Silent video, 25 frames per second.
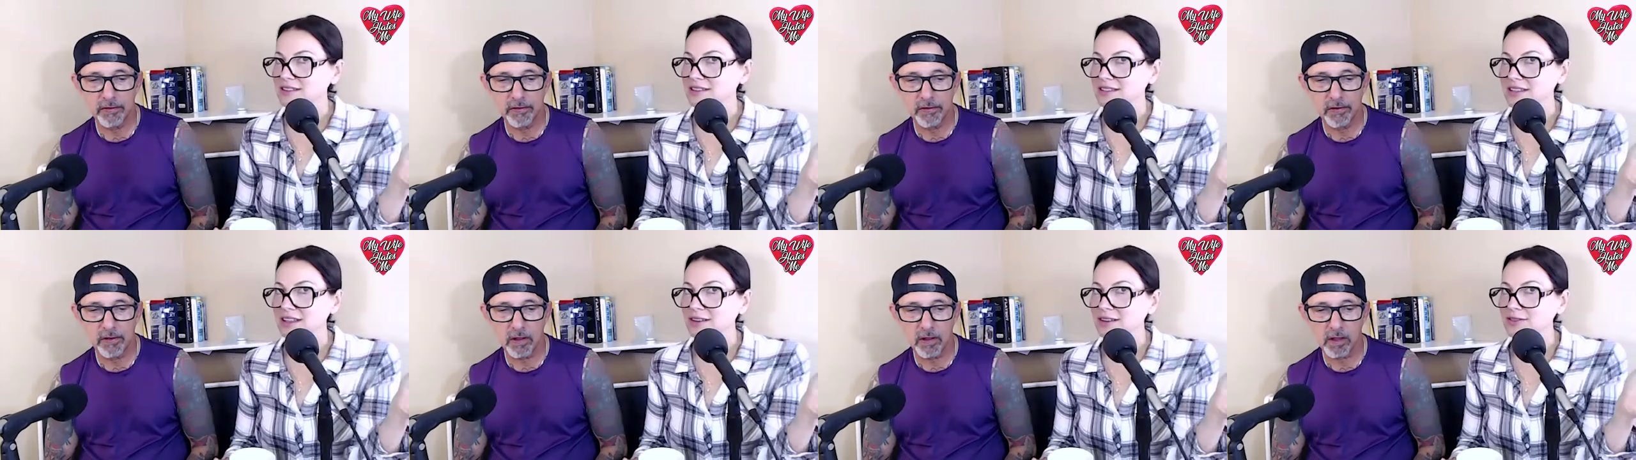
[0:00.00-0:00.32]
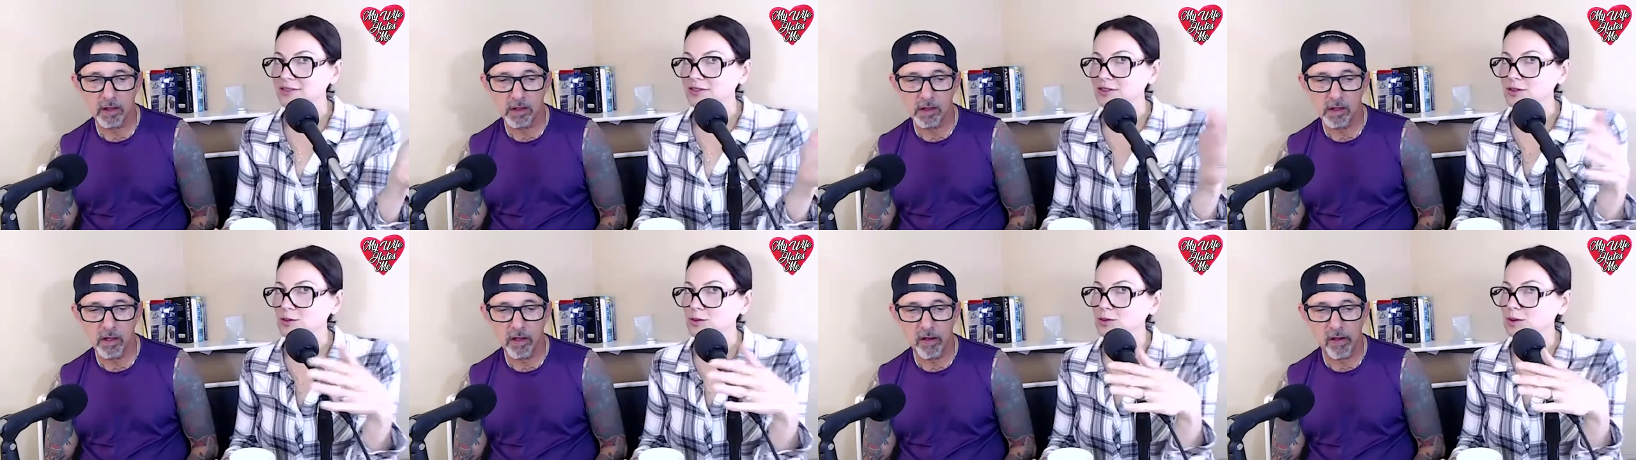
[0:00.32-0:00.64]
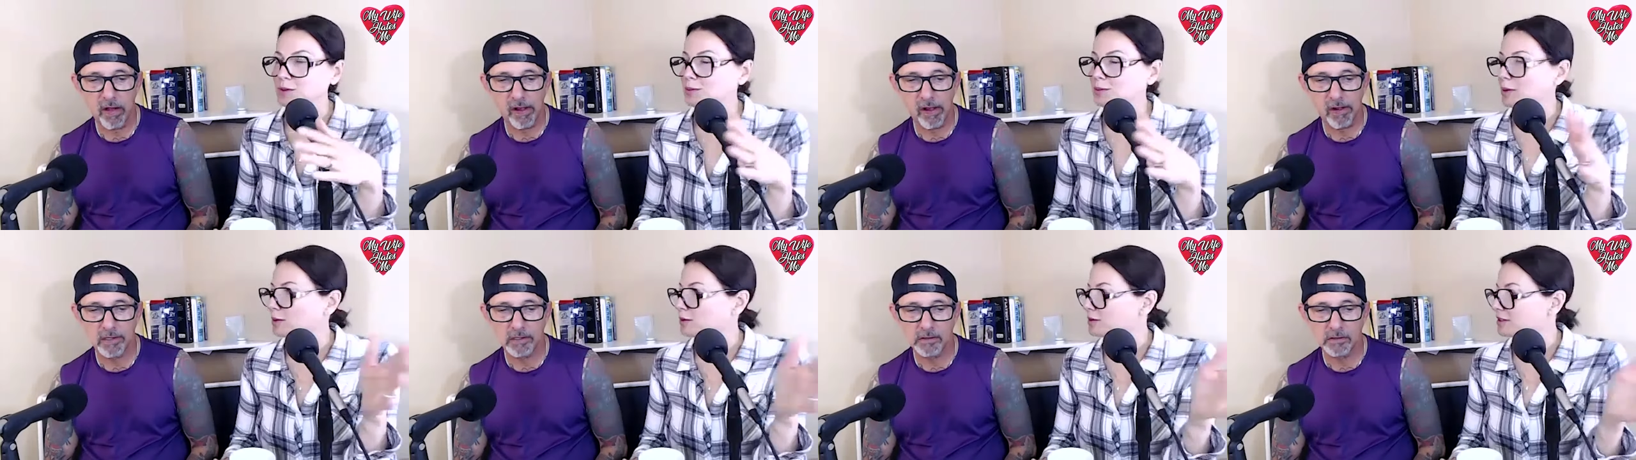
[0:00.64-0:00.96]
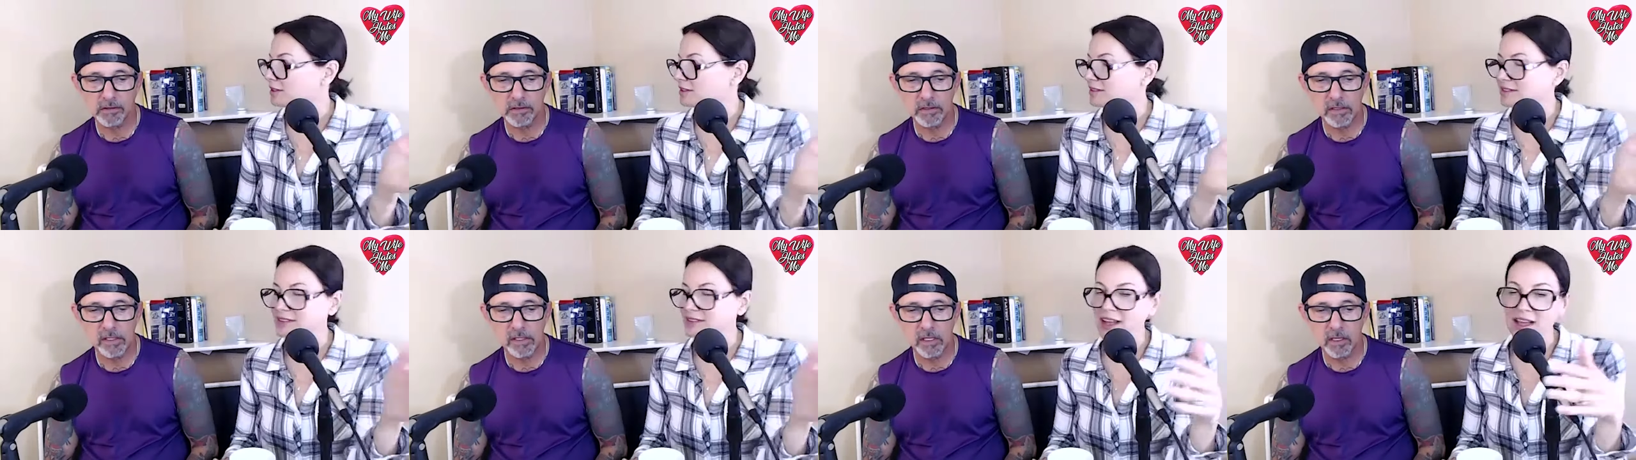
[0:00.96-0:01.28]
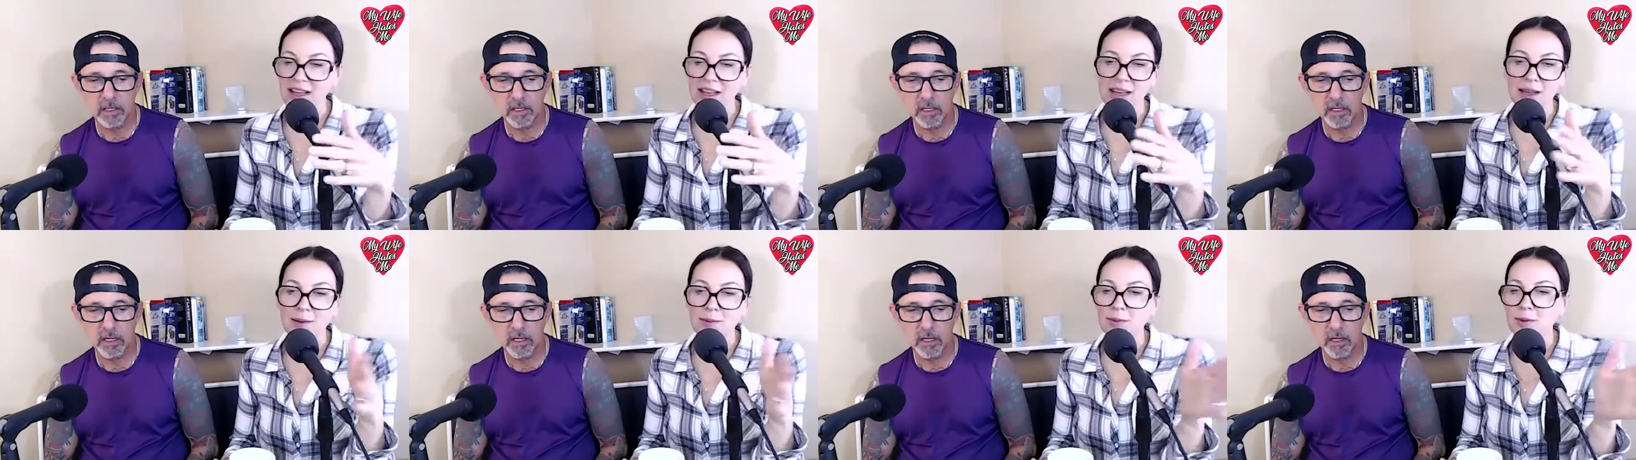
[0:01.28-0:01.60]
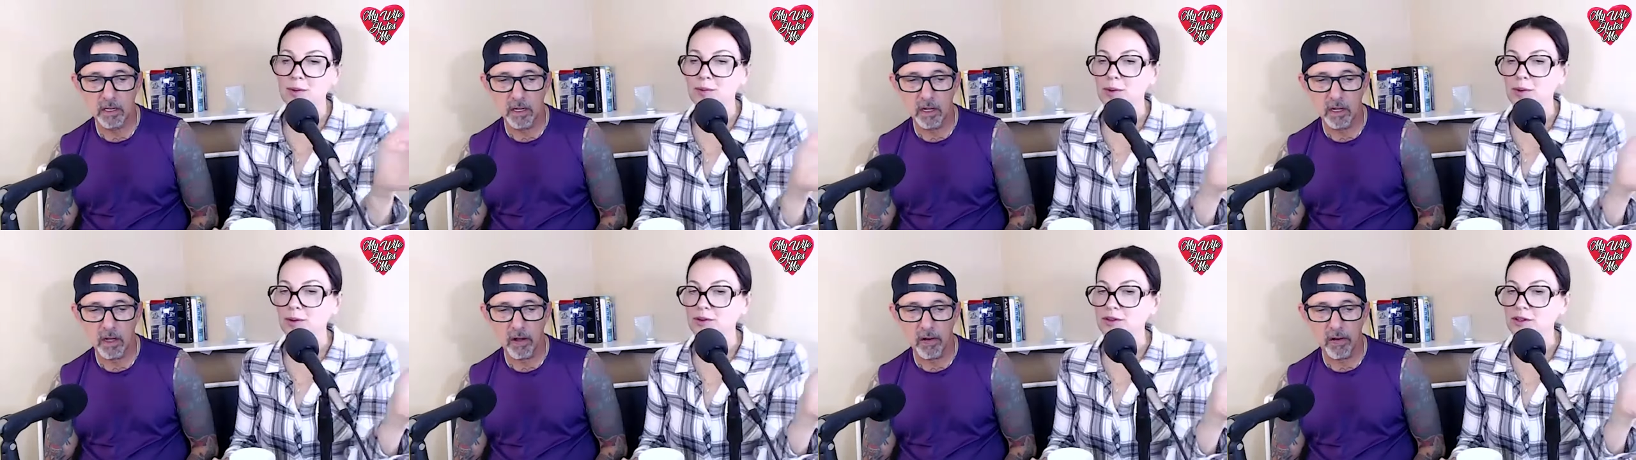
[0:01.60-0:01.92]
Speaker 1: Tiff's. We both did stand up. We
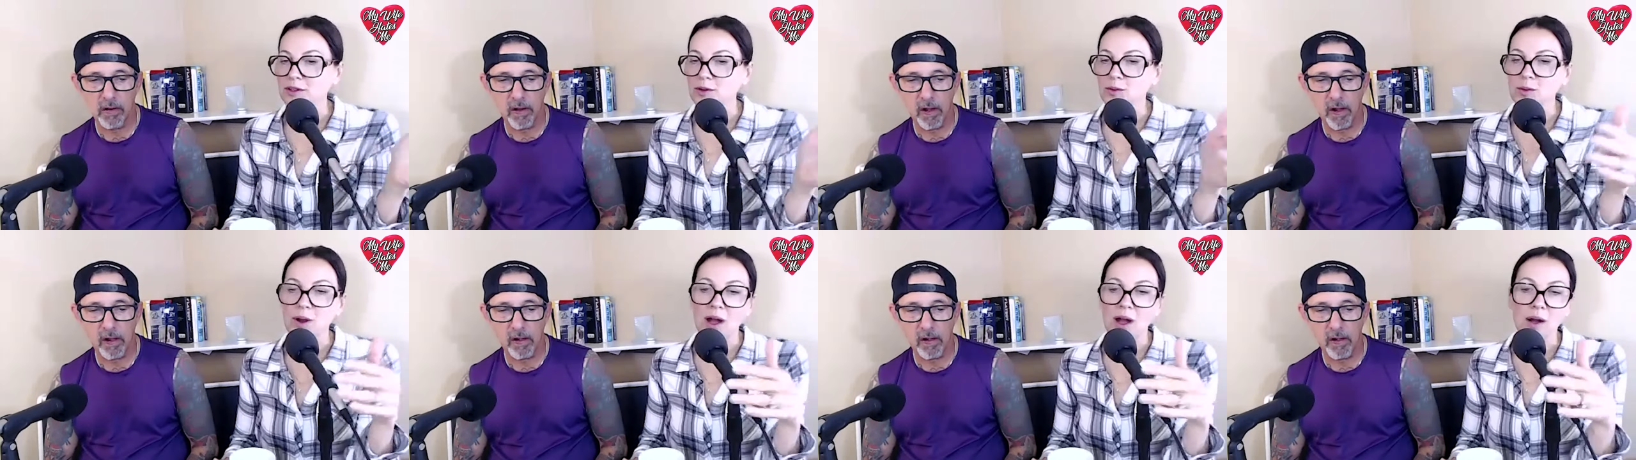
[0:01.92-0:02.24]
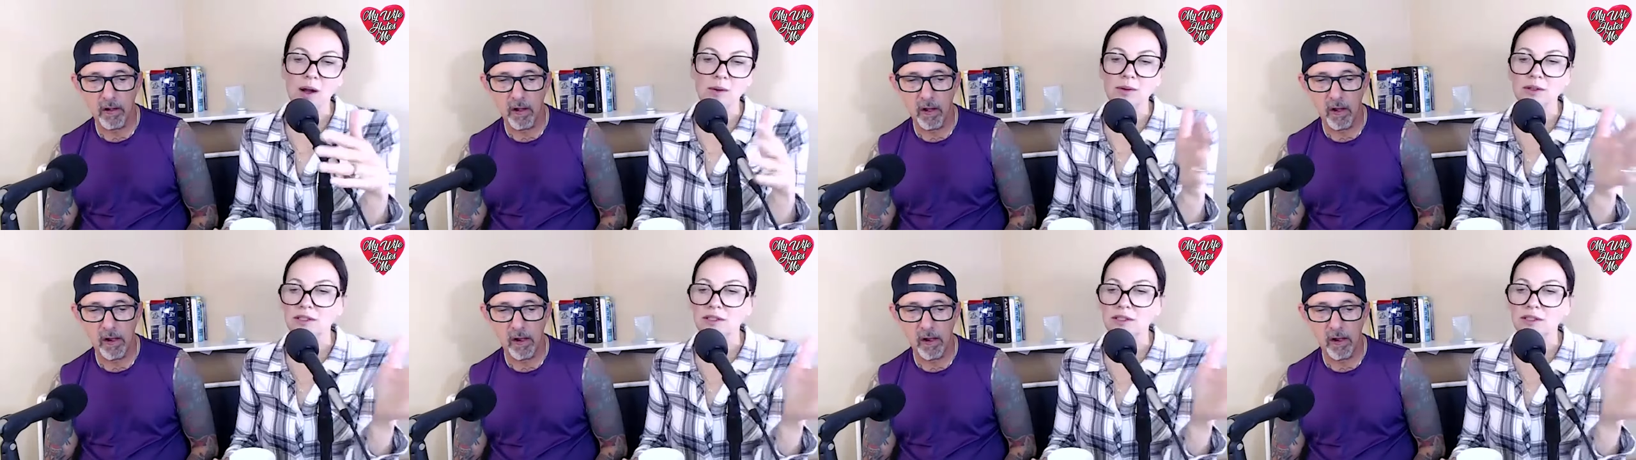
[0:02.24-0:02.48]
both did well. We